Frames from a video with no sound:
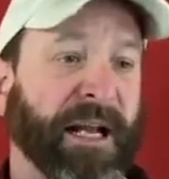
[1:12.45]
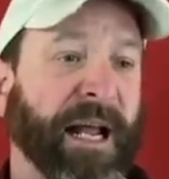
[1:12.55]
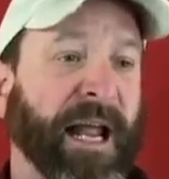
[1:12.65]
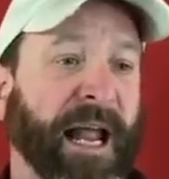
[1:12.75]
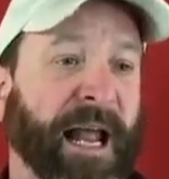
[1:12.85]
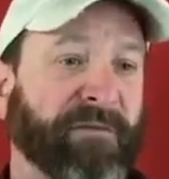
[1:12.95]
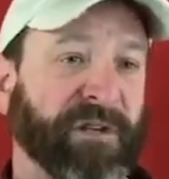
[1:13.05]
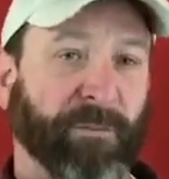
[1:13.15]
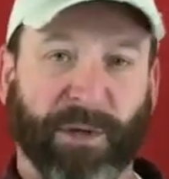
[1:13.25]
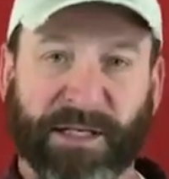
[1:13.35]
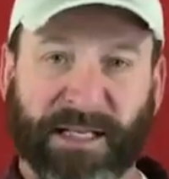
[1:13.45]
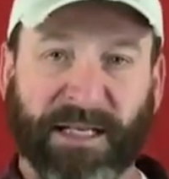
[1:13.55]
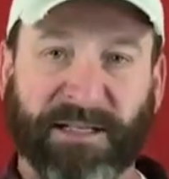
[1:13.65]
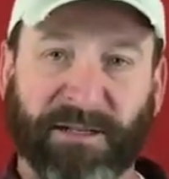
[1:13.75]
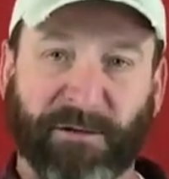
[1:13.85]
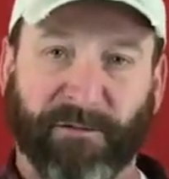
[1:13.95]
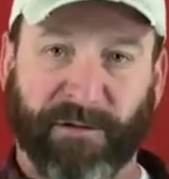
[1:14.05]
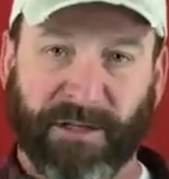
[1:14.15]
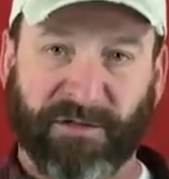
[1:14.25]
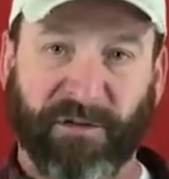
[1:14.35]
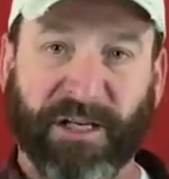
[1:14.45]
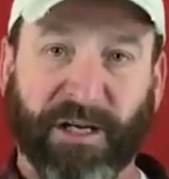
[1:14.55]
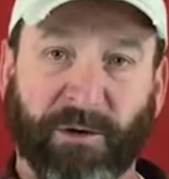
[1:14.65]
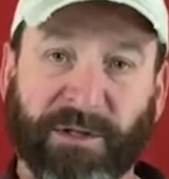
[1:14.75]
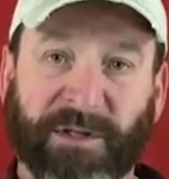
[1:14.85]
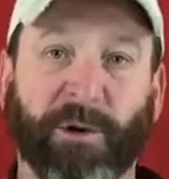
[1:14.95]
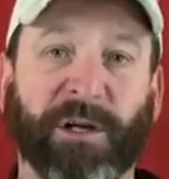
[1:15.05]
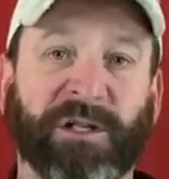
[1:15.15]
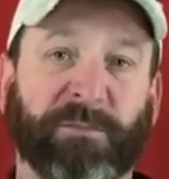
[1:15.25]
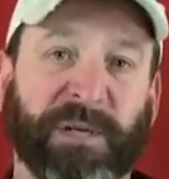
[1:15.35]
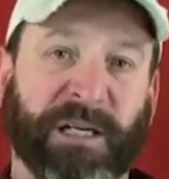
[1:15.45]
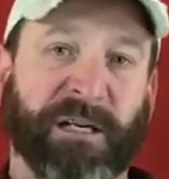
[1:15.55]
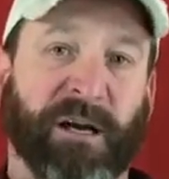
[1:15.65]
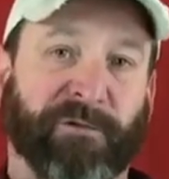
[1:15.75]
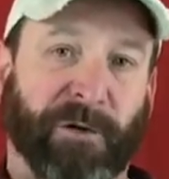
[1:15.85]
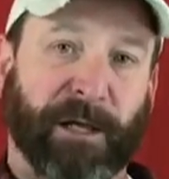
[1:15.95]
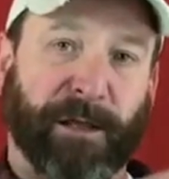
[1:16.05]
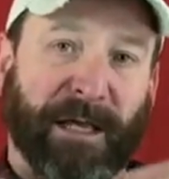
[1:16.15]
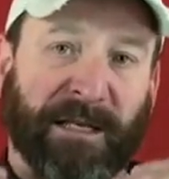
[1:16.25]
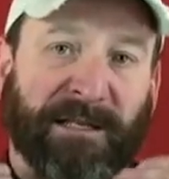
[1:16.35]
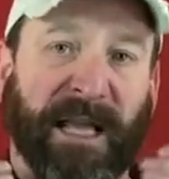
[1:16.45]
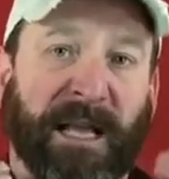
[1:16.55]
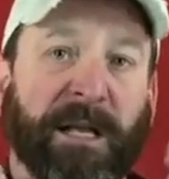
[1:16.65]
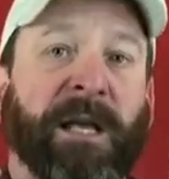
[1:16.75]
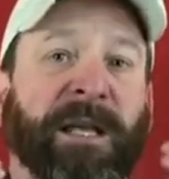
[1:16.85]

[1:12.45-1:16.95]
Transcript: I have to present to you for this video is going to be covering things that